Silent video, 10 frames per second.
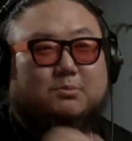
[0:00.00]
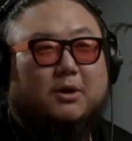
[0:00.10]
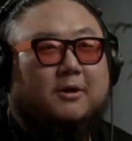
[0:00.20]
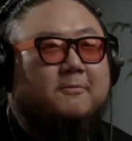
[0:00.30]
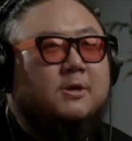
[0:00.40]

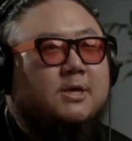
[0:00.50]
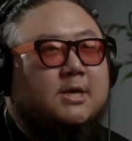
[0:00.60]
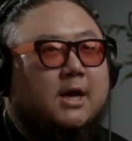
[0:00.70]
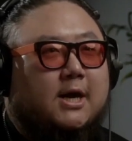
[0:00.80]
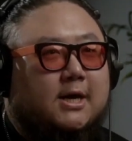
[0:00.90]
But
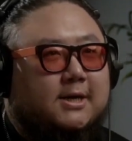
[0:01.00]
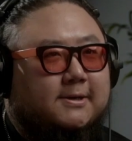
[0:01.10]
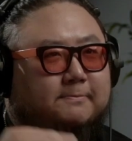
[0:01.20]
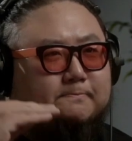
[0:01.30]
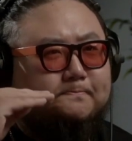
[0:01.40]

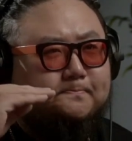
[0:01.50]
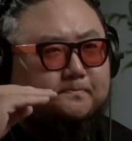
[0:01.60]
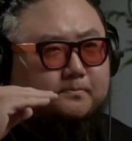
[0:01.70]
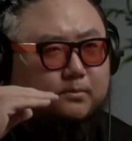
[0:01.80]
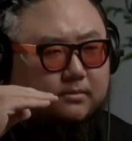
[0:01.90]

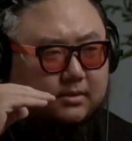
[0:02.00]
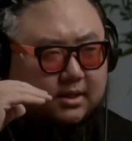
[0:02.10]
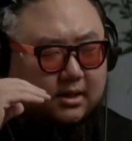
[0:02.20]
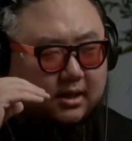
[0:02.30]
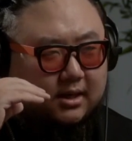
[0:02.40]

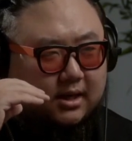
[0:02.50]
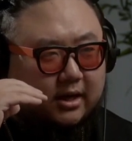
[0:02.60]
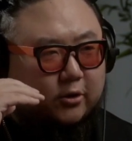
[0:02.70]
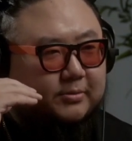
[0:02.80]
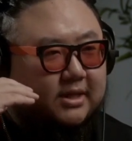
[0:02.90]
I
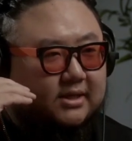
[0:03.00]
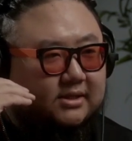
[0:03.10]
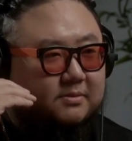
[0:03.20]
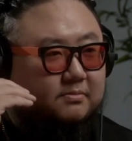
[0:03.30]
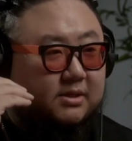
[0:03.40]
hope that
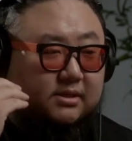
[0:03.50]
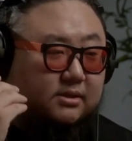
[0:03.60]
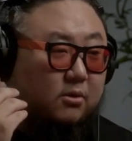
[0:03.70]
this means